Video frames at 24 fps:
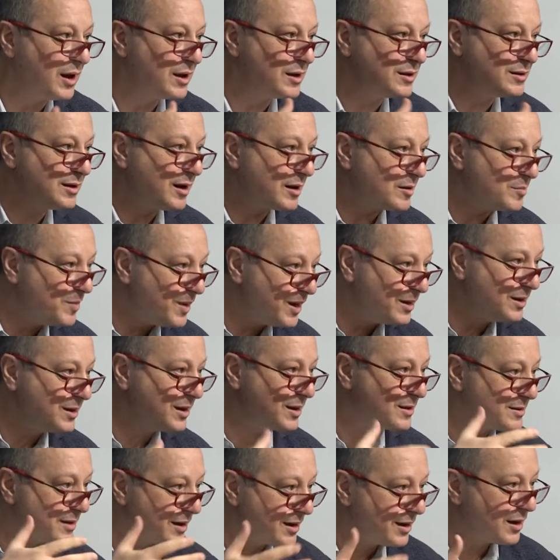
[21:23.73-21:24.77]
In
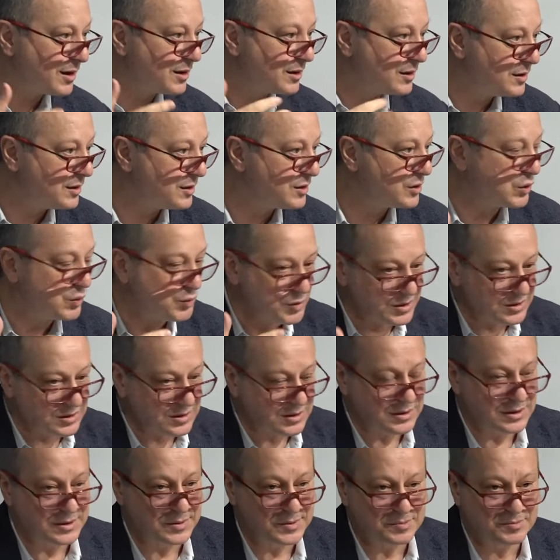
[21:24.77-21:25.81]
Armenia, they are here with
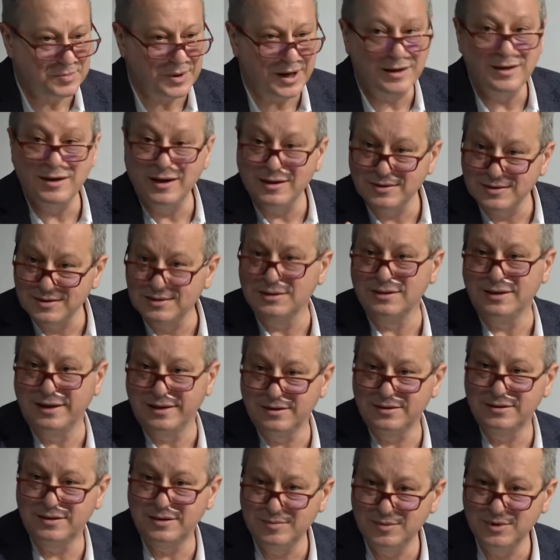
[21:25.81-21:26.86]
the bilateral
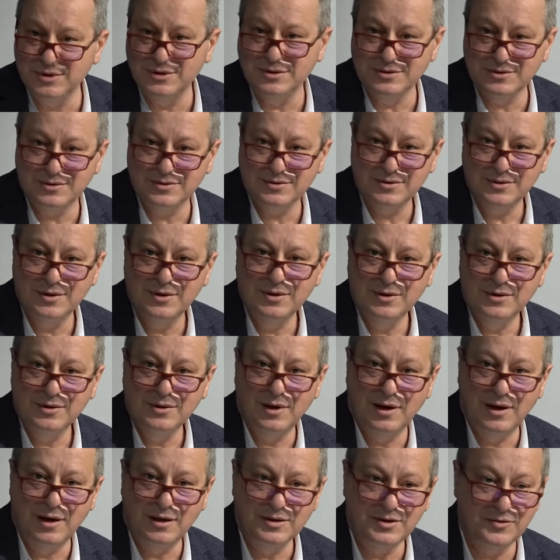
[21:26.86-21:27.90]
agreement,
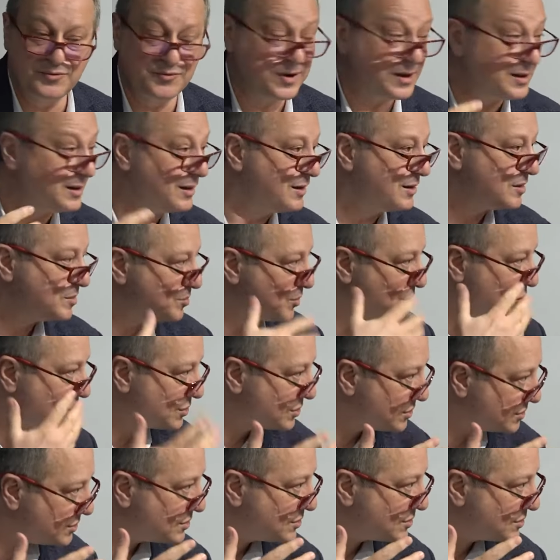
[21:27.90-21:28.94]
defending the
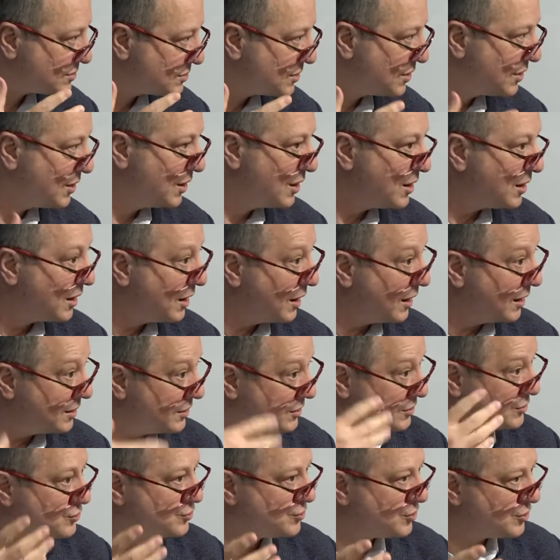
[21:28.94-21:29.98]
borders.
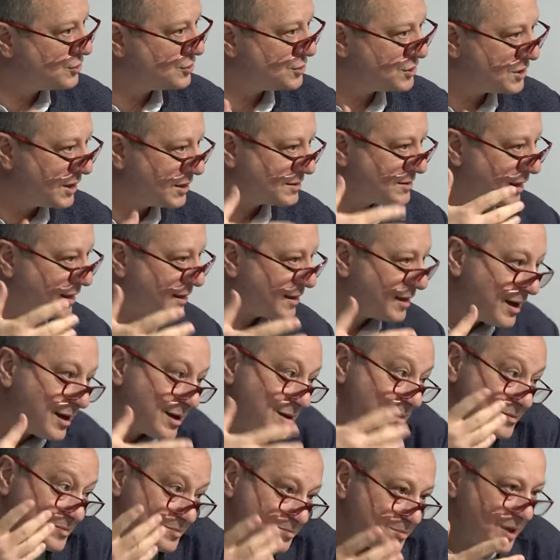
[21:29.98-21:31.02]
In Georgia, they
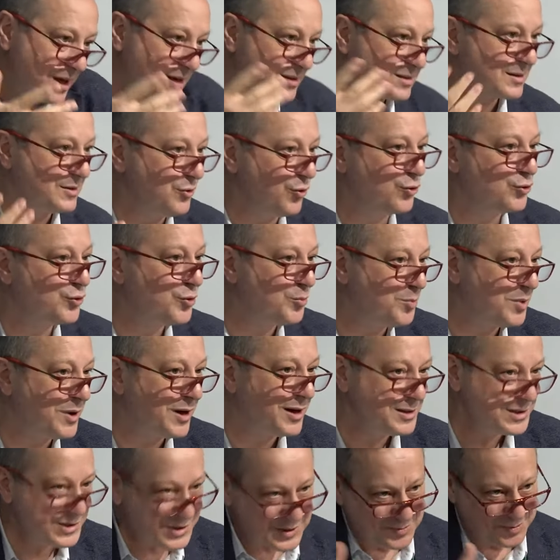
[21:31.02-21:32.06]
are partly
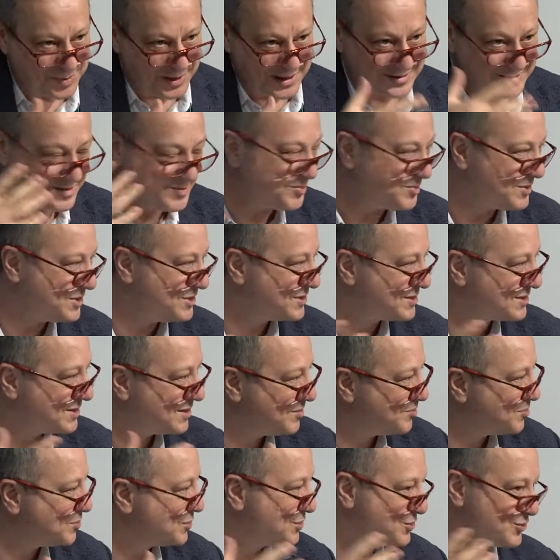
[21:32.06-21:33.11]
occupiers, partly
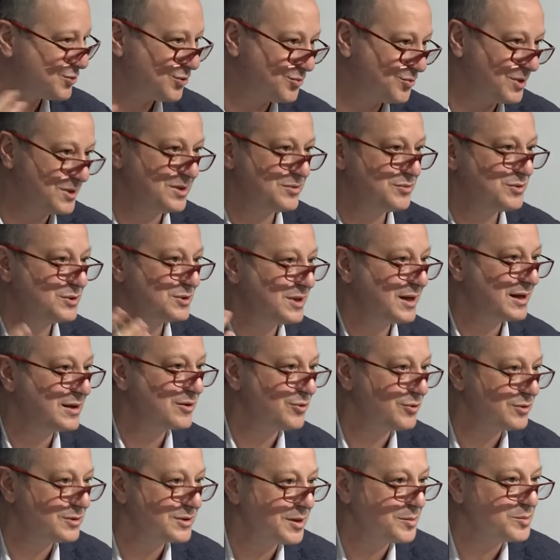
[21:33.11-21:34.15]
peacekeepers, or whatever they
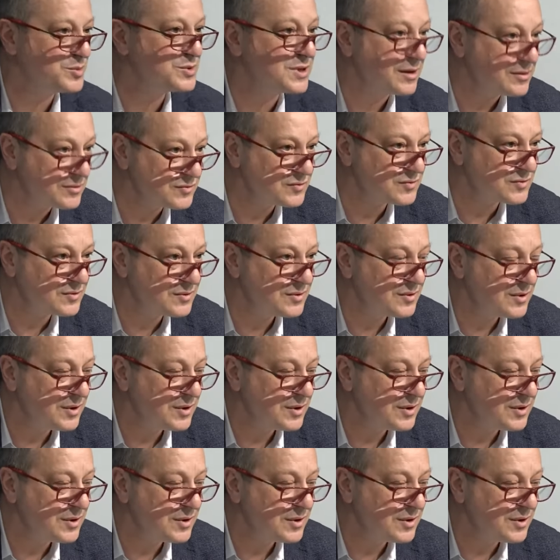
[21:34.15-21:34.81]
call themselves.